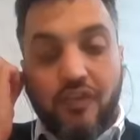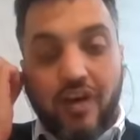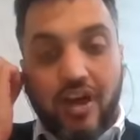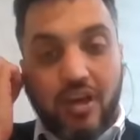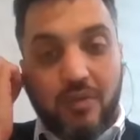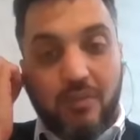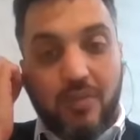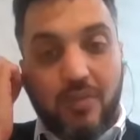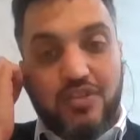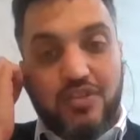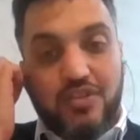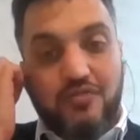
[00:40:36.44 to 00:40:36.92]

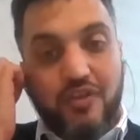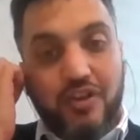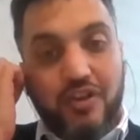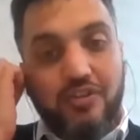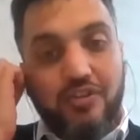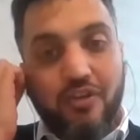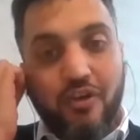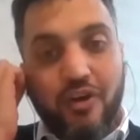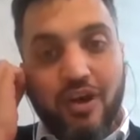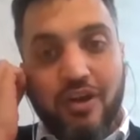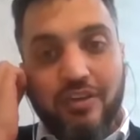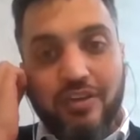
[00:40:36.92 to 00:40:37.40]
very much,
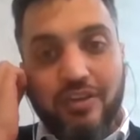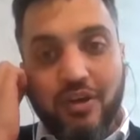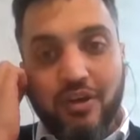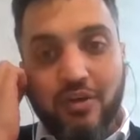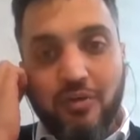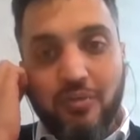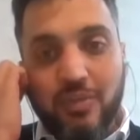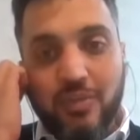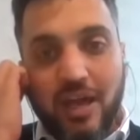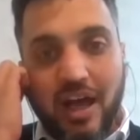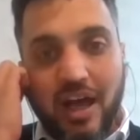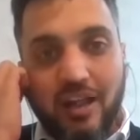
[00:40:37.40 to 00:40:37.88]
Victoria. I think
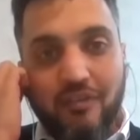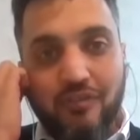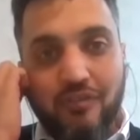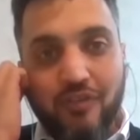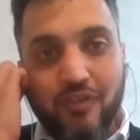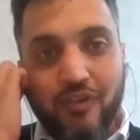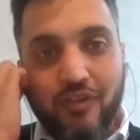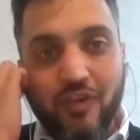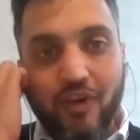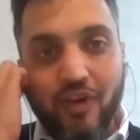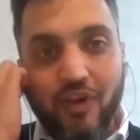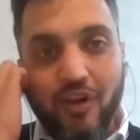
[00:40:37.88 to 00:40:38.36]
on
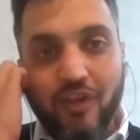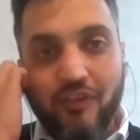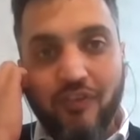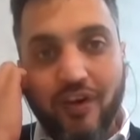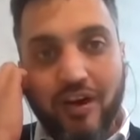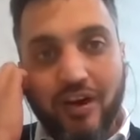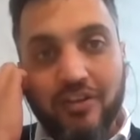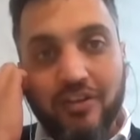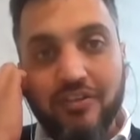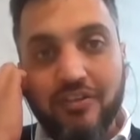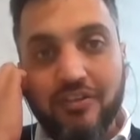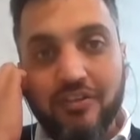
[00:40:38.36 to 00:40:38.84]
behalf of all of
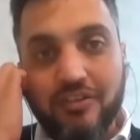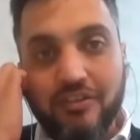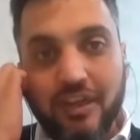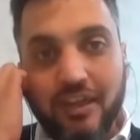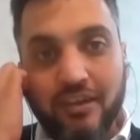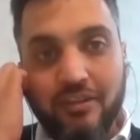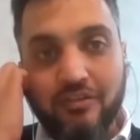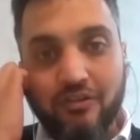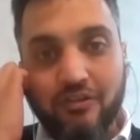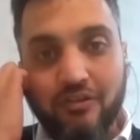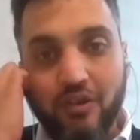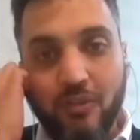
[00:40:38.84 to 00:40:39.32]
us,
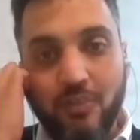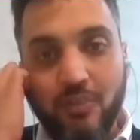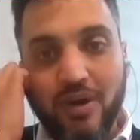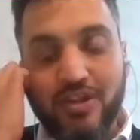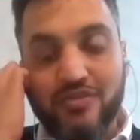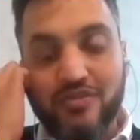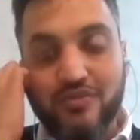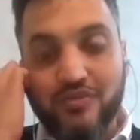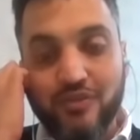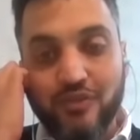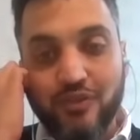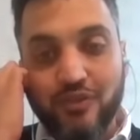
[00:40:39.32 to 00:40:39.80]
thanks so
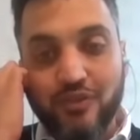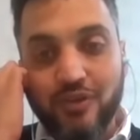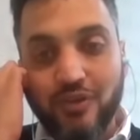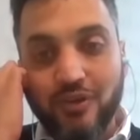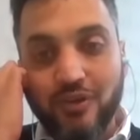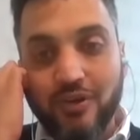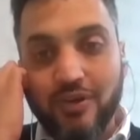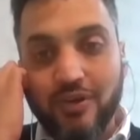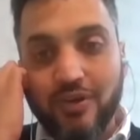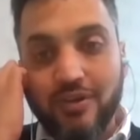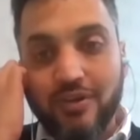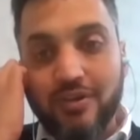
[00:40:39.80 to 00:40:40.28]
much
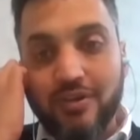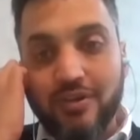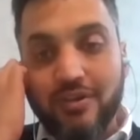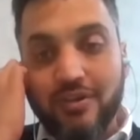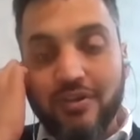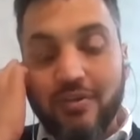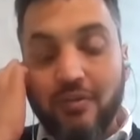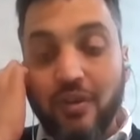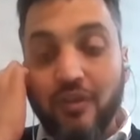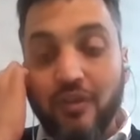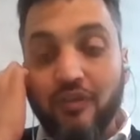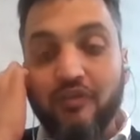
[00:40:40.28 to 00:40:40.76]
for,
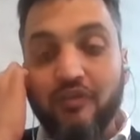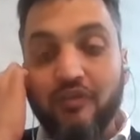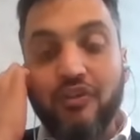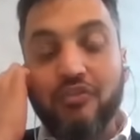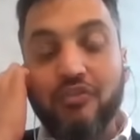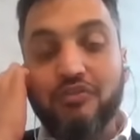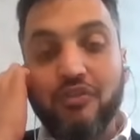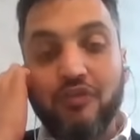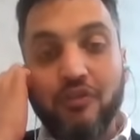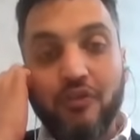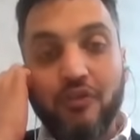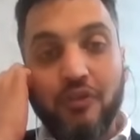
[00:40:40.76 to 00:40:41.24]
well,
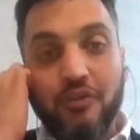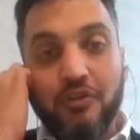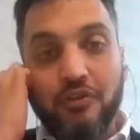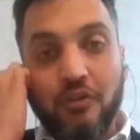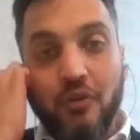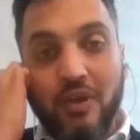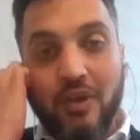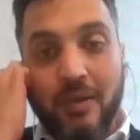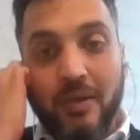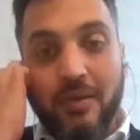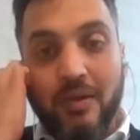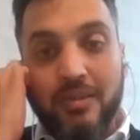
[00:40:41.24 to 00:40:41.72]
first of all,
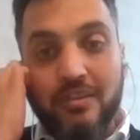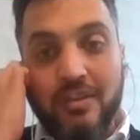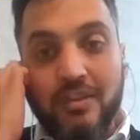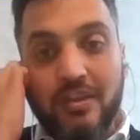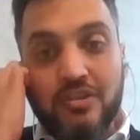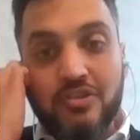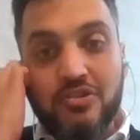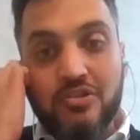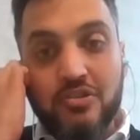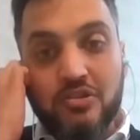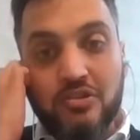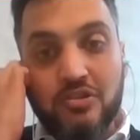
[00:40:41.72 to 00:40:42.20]
drawing our
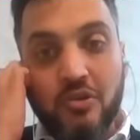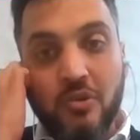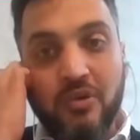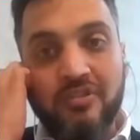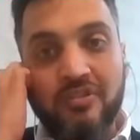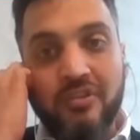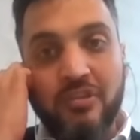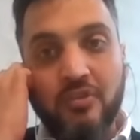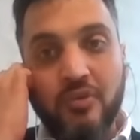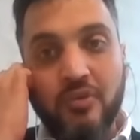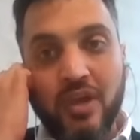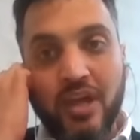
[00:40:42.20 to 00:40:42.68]
attention
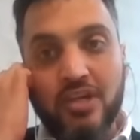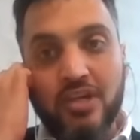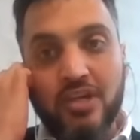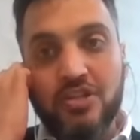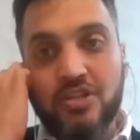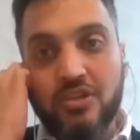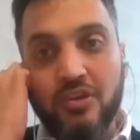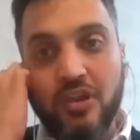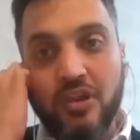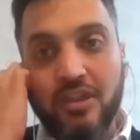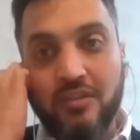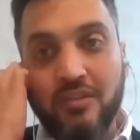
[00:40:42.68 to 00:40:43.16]
towards
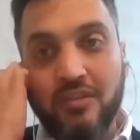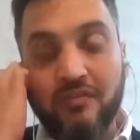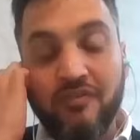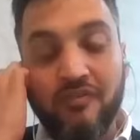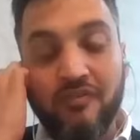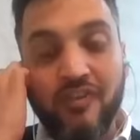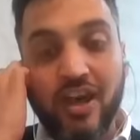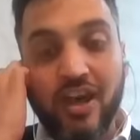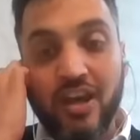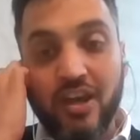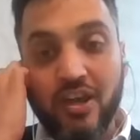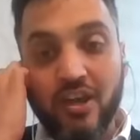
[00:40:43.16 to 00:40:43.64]
education. I think
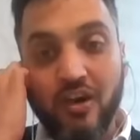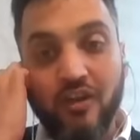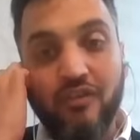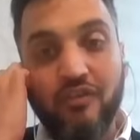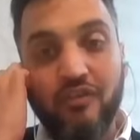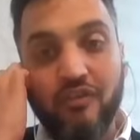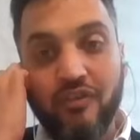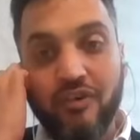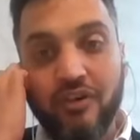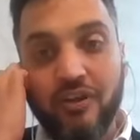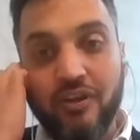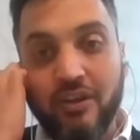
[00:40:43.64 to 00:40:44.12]
very
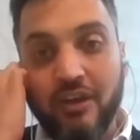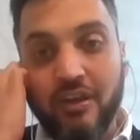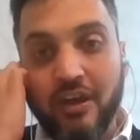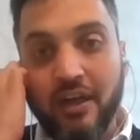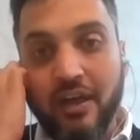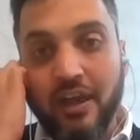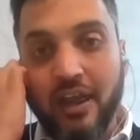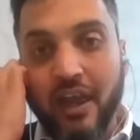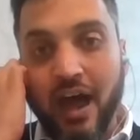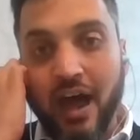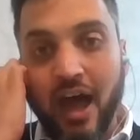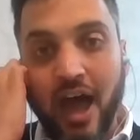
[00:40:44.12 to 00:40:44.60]
often,
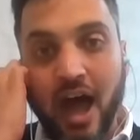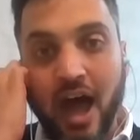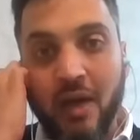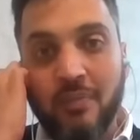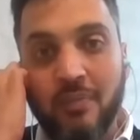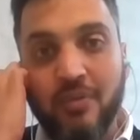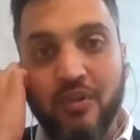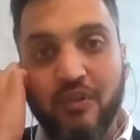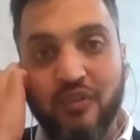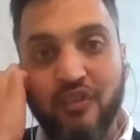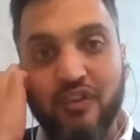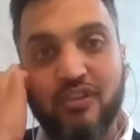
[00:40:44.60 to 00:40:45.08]

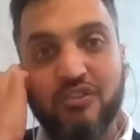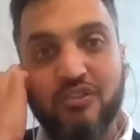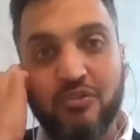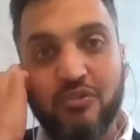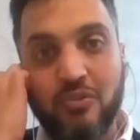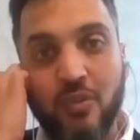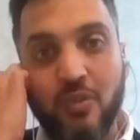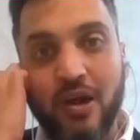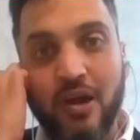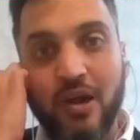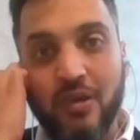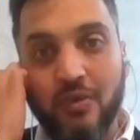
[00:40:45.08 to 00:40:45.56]
I'm the
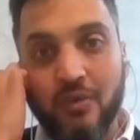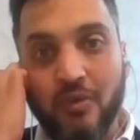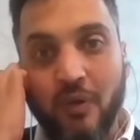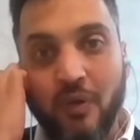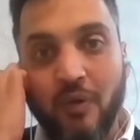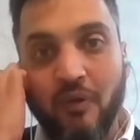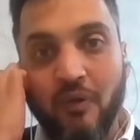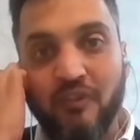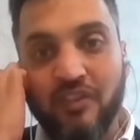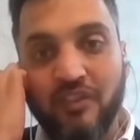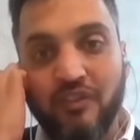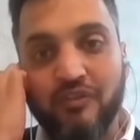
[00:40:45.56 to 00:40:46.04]
first one who
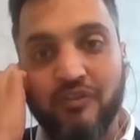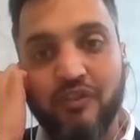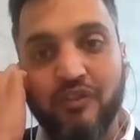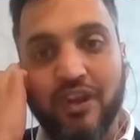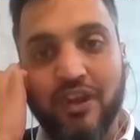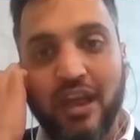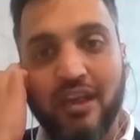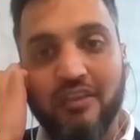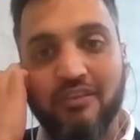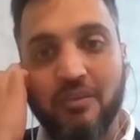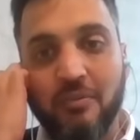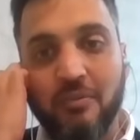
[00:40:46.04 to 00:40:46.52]
often
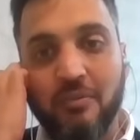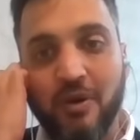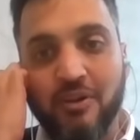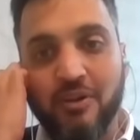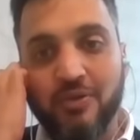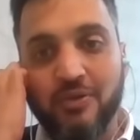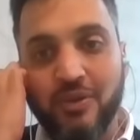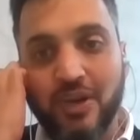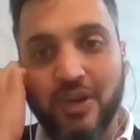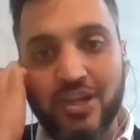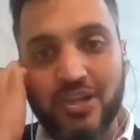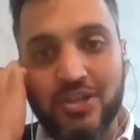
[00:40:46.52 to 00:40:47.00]
forgets about
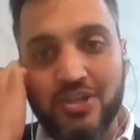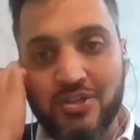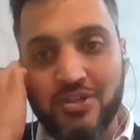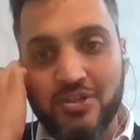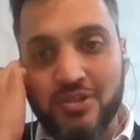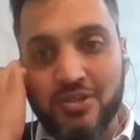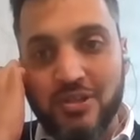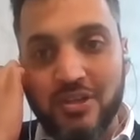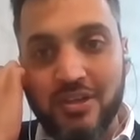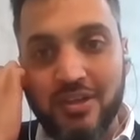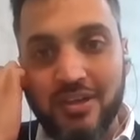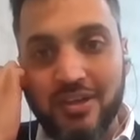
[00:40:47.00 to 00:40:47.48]

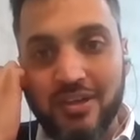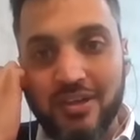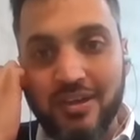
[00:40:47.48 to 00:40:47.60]
education